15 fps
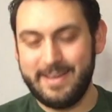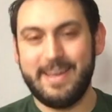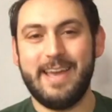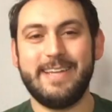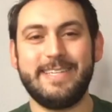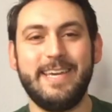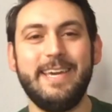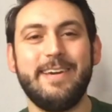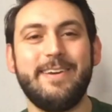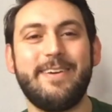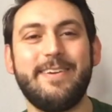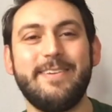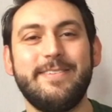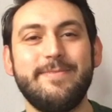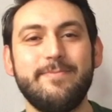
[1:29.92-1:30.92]
And
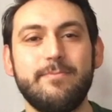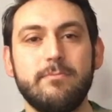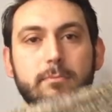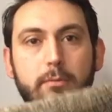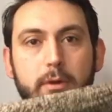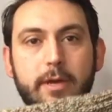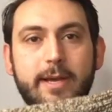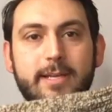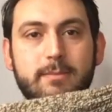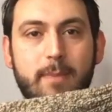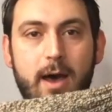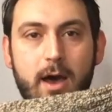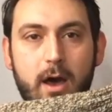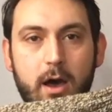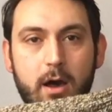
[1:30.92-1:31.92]
here is
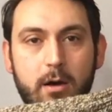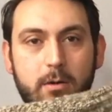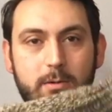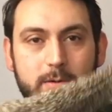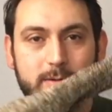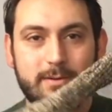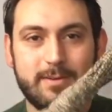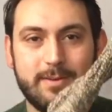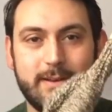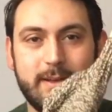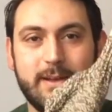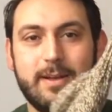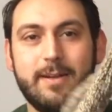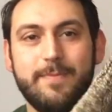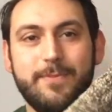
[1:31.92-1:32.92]
my hoe.
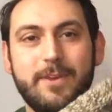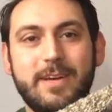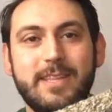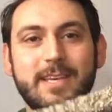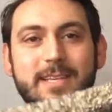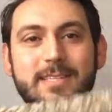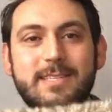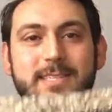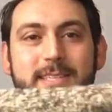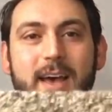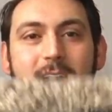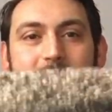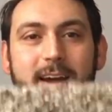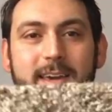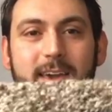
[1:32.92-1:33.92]
Look at this
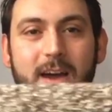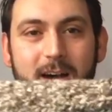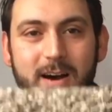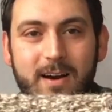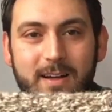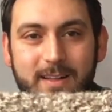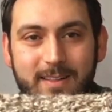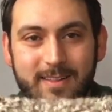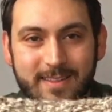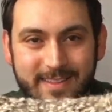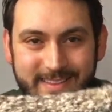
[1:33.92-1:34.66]
sock, y'all.